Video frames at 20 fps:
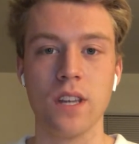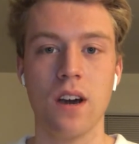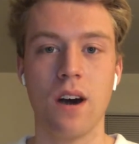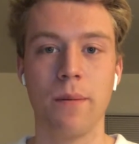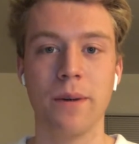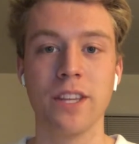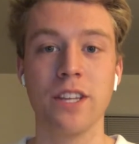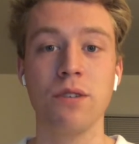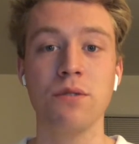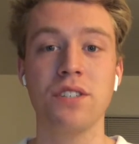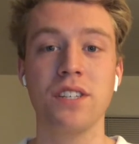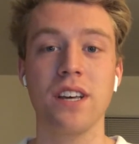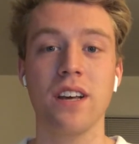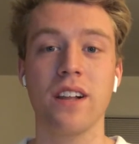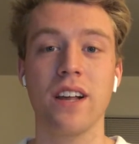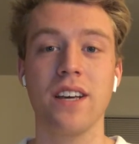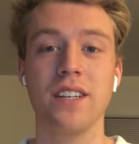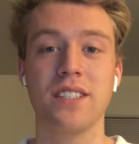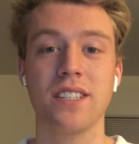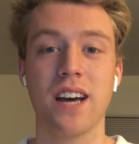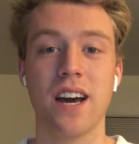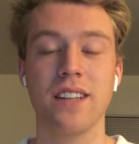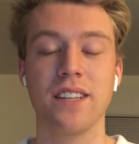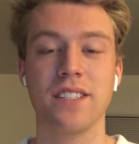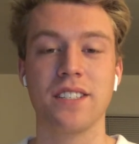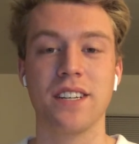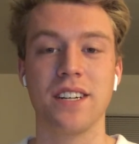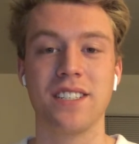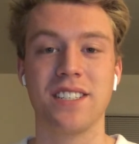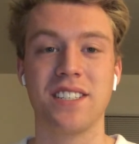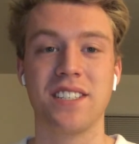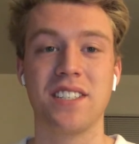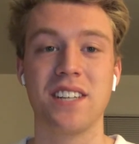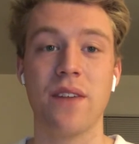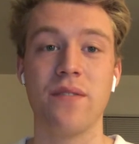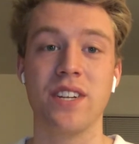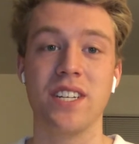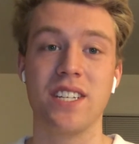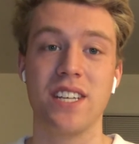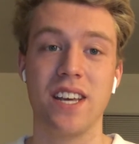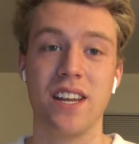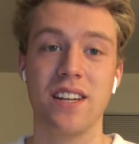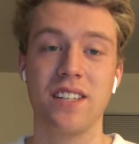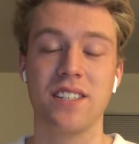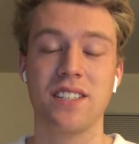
Um, on the UCLA side, they sit at 17